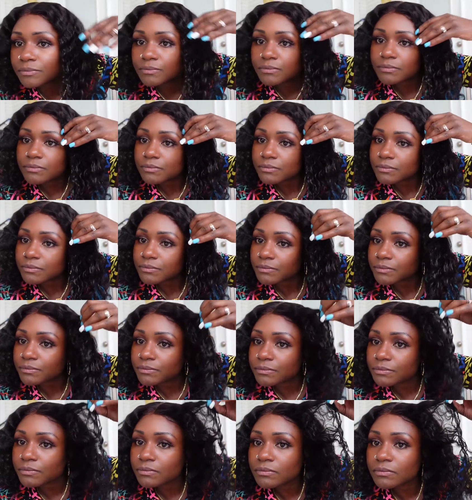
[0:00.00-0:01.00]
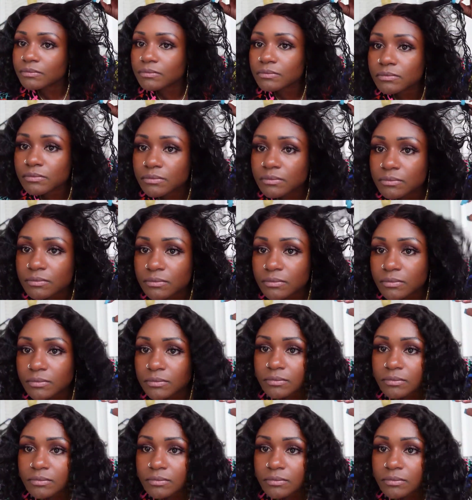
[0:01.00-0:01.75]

(silence)